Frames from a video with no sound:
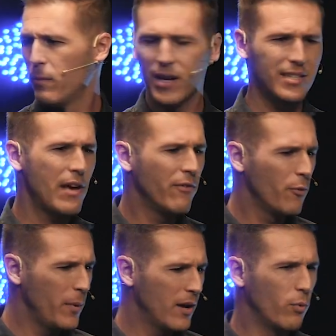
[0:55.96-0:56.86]
Because heaven
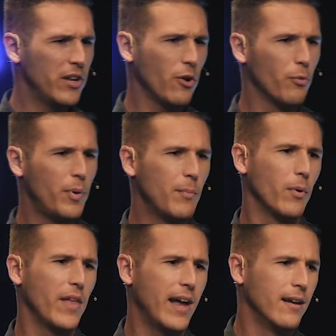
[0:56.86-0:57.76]
forbid, we told
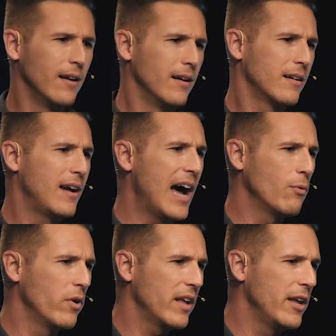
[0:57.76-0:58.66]
people that God
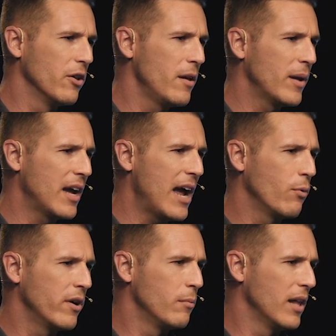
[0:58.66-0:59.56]
wanted to heal them and God
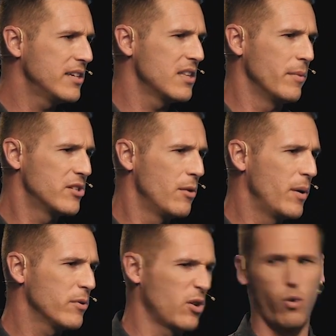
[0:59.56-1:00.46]
wanted to bless them. And some
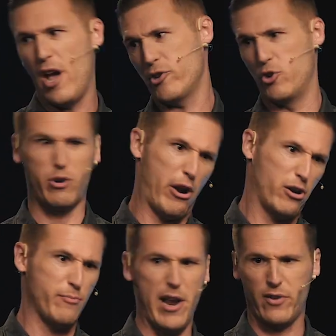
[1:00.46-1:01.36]
people said, well, that's too
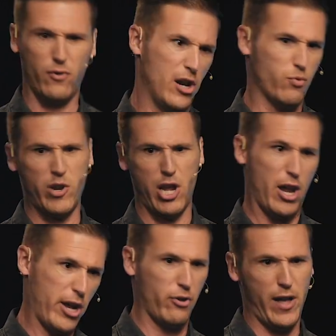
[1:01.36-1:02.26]
charismatic for us. We
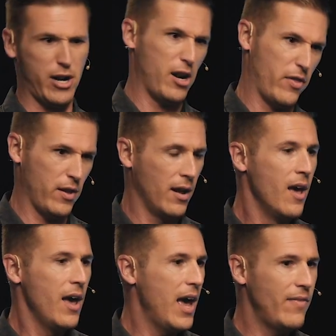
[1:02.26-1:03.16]
can't handle that kind of thing.
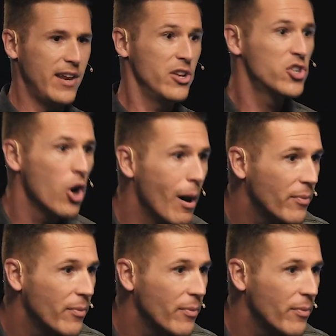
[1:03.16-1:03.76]
And they didn't show